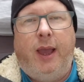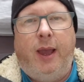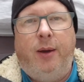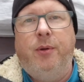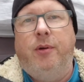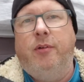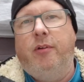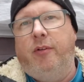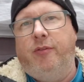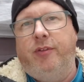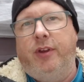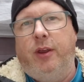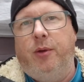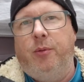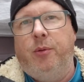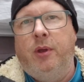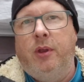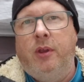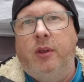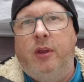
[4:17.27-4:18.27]
our
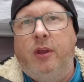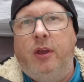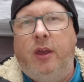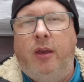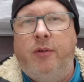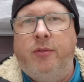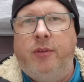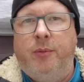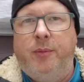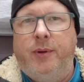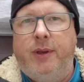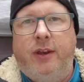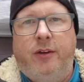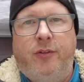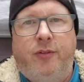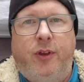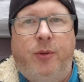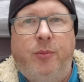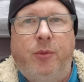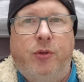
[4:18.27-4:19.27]
review that we did
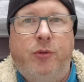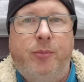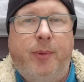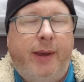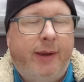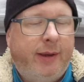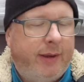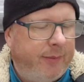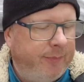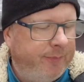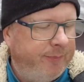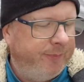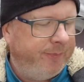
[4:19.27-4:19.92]
a few months back.